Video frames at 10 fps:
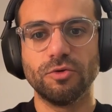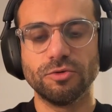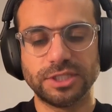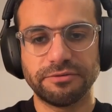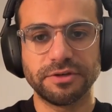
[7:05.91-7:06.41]

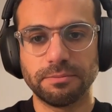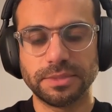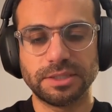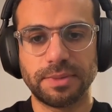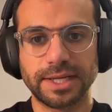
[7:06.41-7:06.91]
or a different
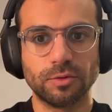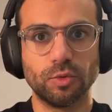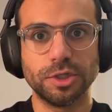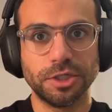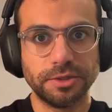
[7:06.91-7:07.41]
number depending
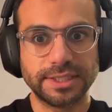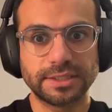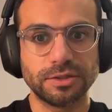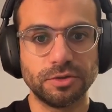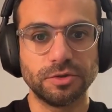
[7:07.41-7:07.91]
on what
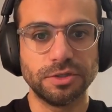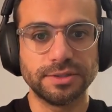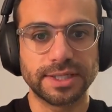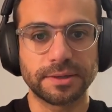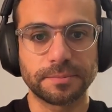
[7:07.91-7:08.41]
units you're
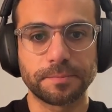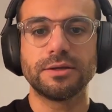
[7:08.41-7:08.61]
using.